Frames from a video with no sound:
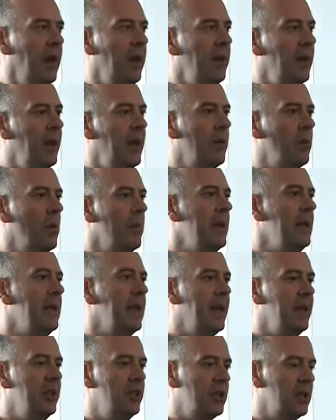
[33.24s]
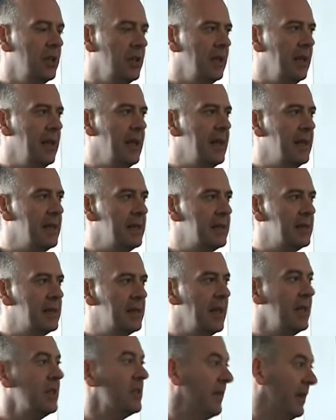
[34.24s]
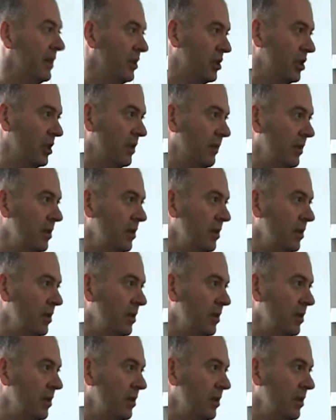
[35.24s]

Okay, well, mediation is the intervention